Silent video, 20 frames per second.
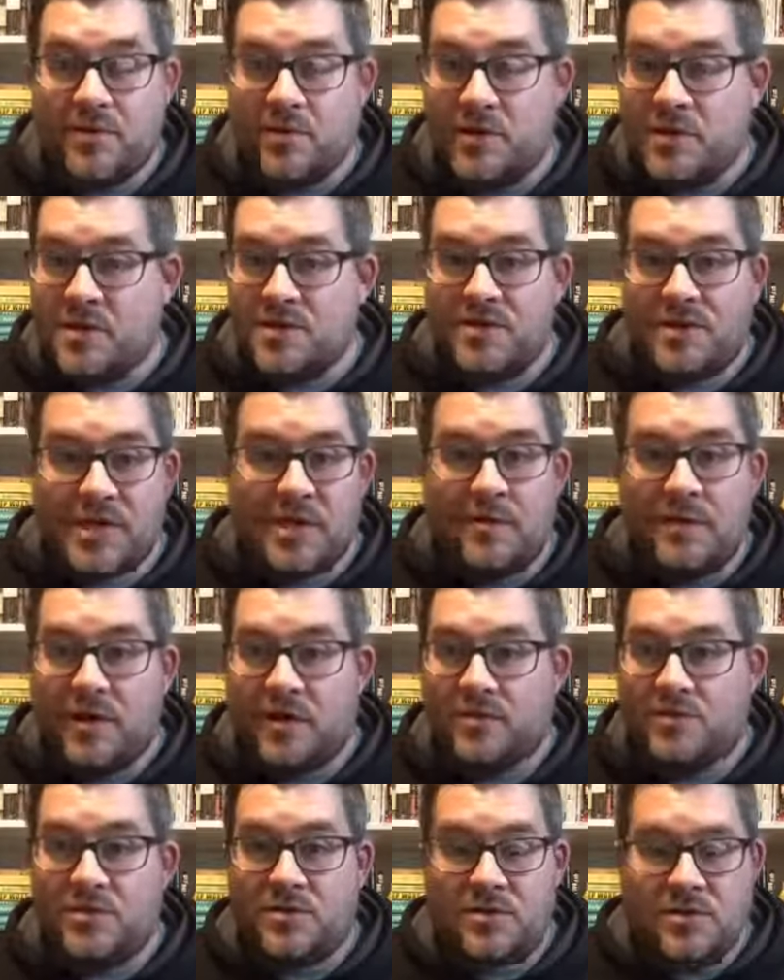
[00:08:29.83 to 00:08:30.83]
You can just
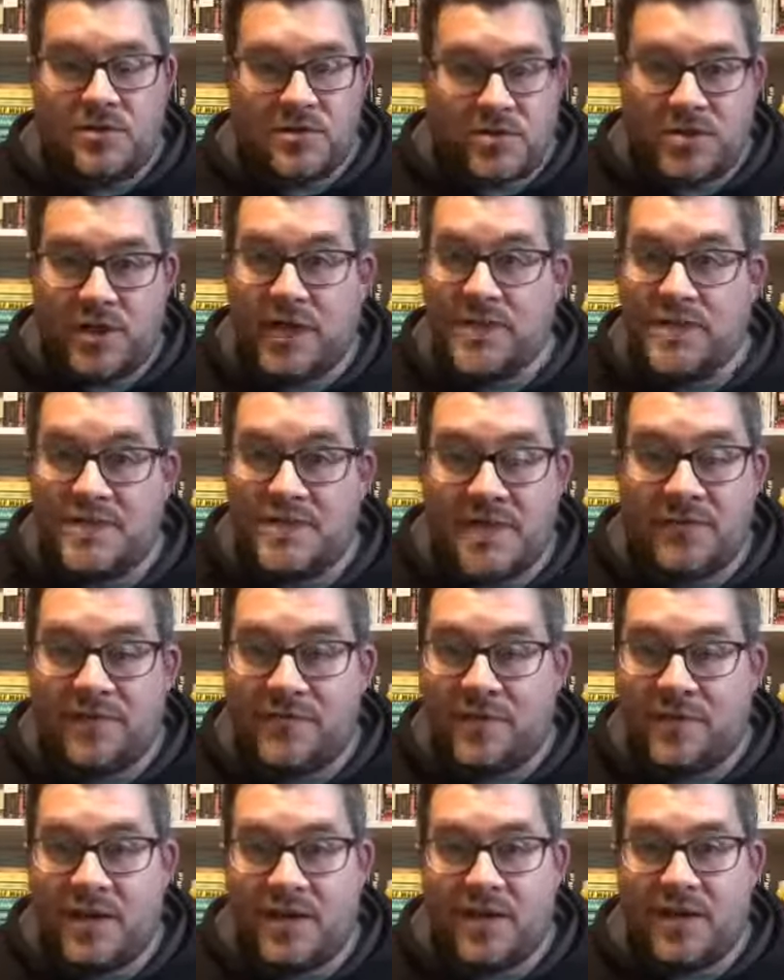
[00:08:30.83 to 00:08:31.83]
email
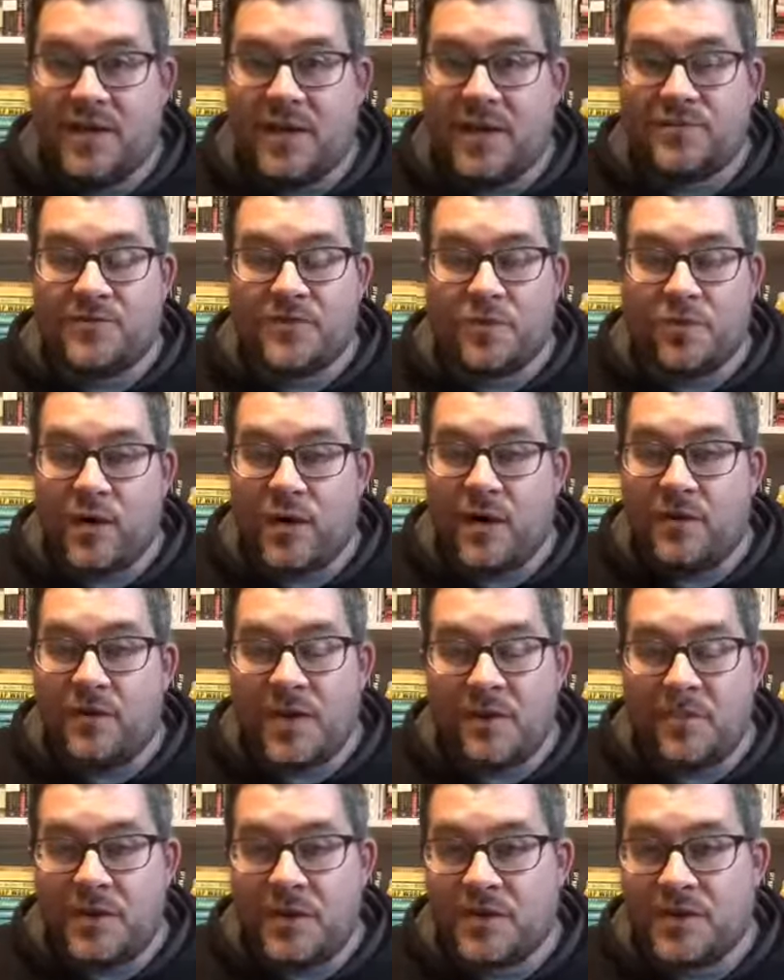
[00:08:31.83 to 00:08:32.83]

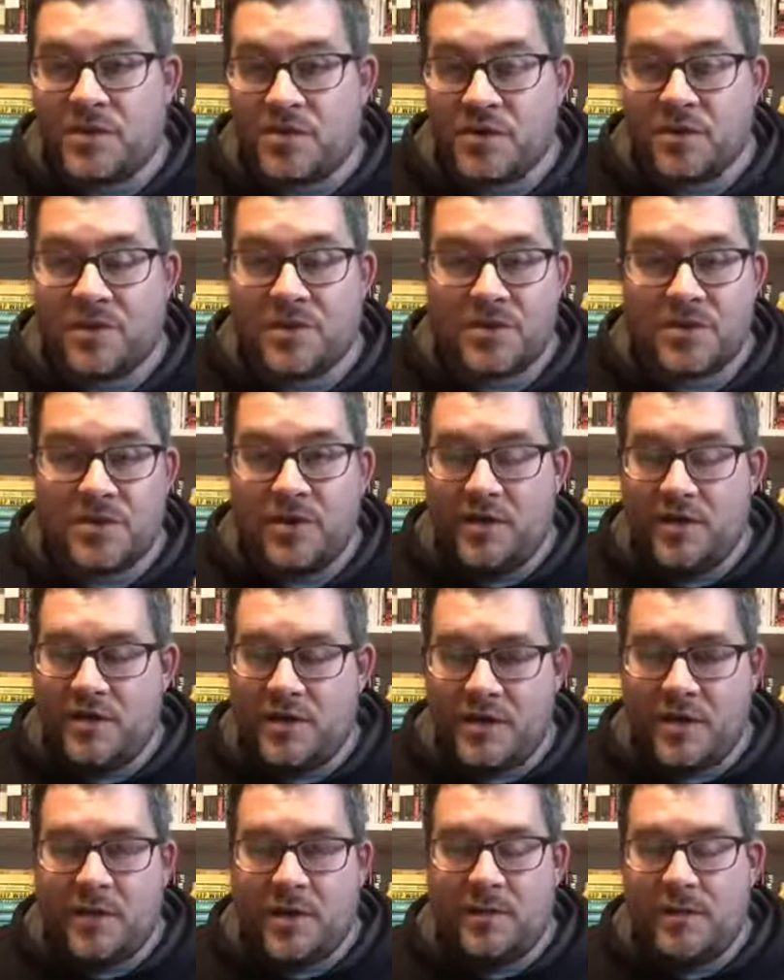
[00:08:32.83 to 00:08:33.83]

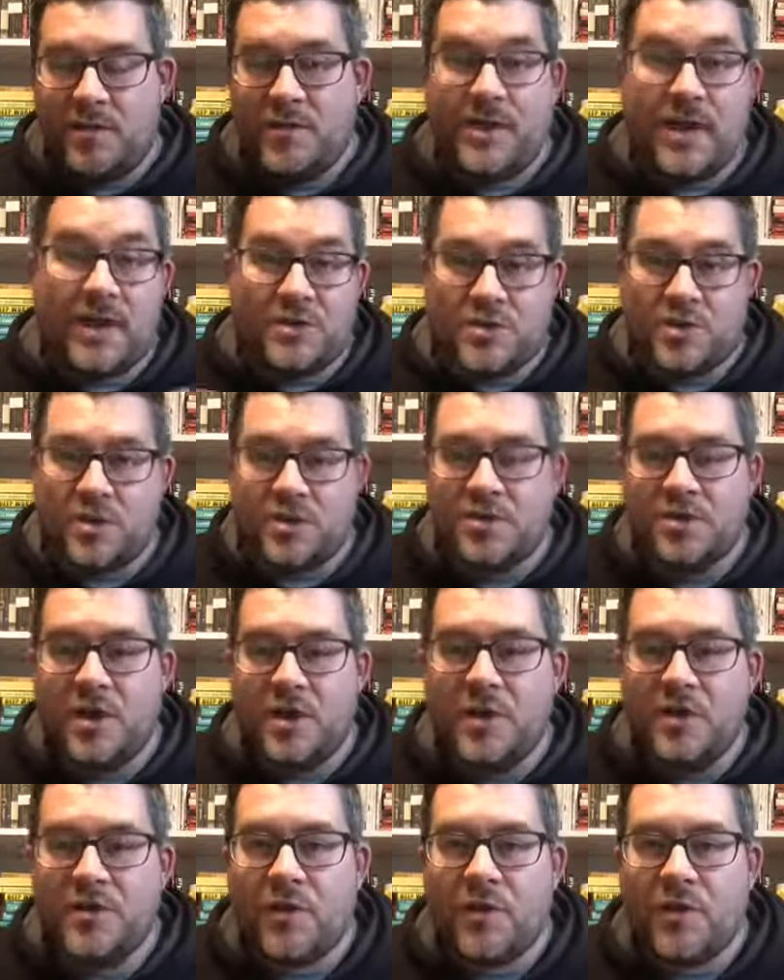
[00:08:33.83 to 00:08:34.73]
jsteffenhagen@thewellmnchurch.church,